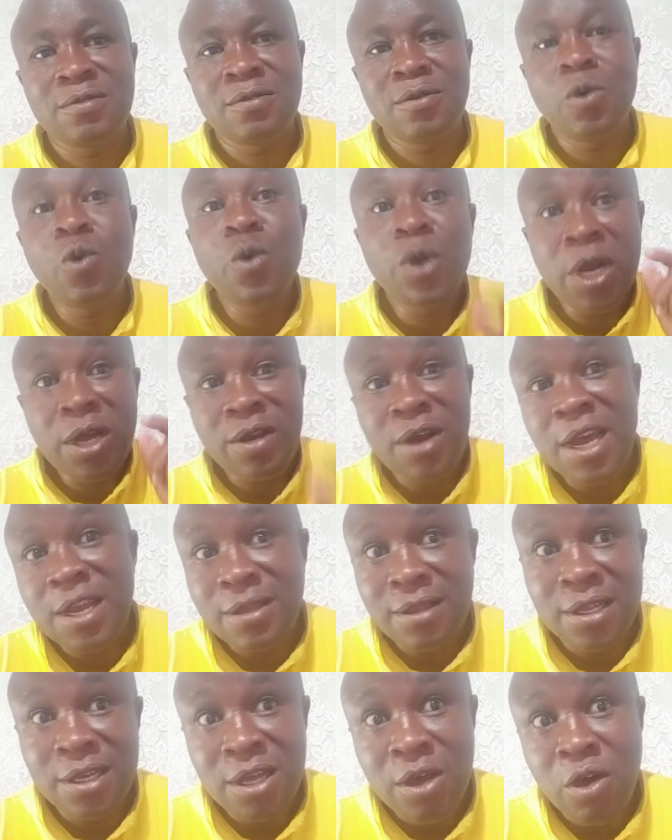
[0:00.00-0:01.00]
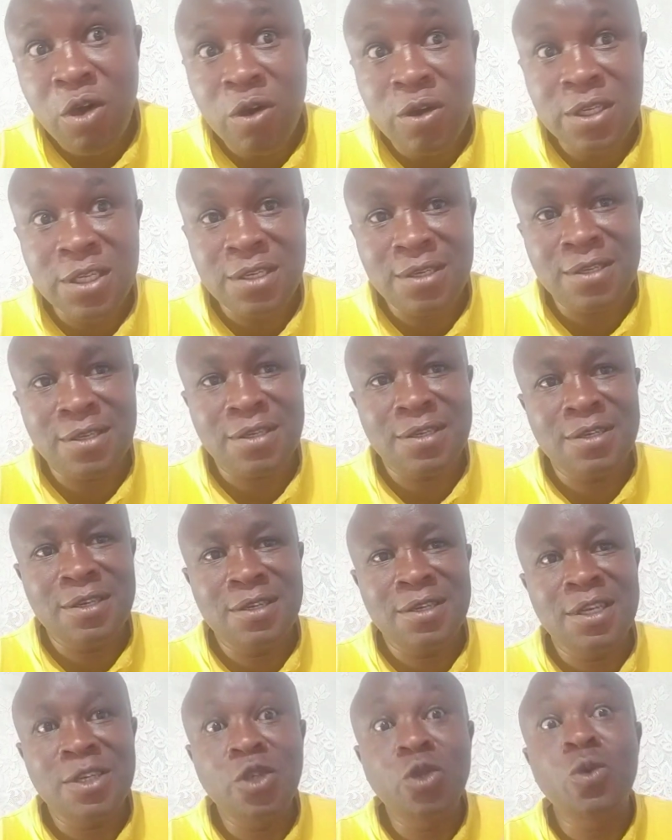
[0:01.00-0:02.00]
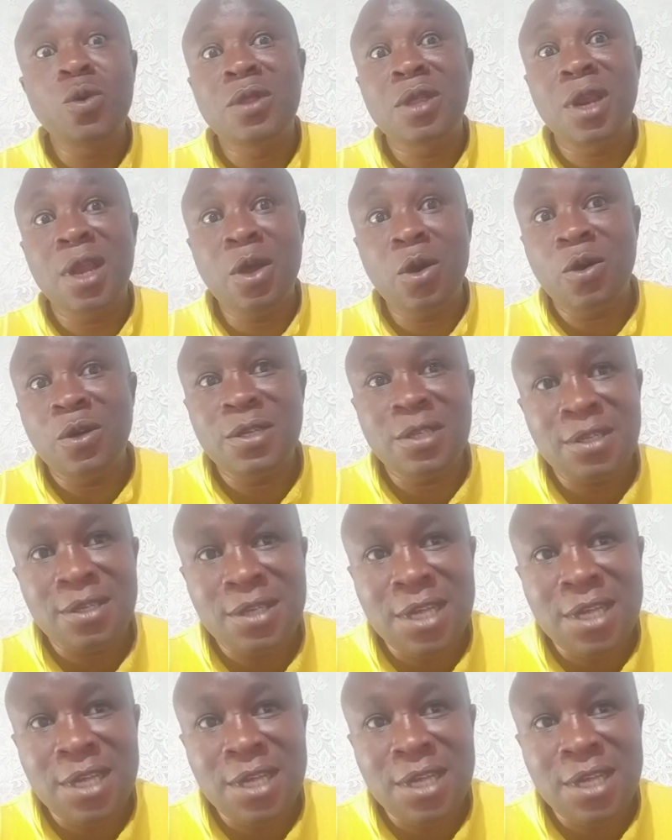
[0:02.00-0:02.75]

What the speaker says: who will ride the horses, the 2-3 horses,